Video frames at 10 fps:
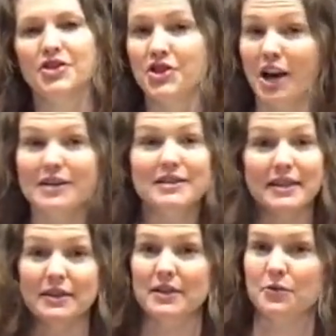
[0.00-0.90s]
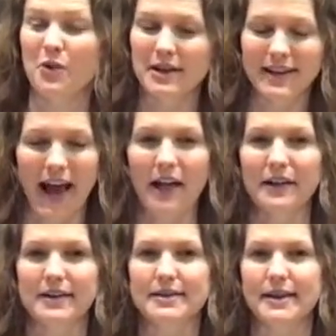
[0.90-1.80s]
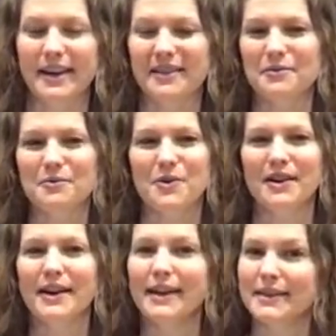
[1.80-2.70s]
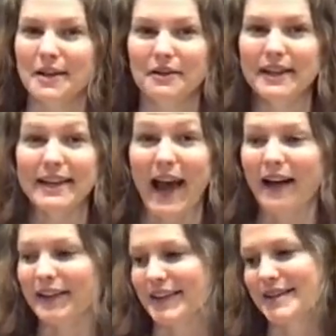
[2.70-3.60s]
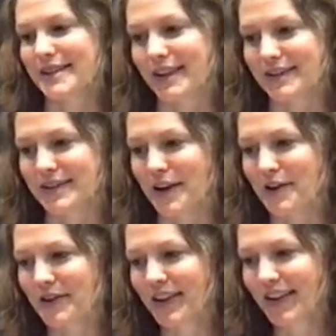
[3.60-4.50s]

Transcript: just in this one galaxy. And we're not the only galaxy. So,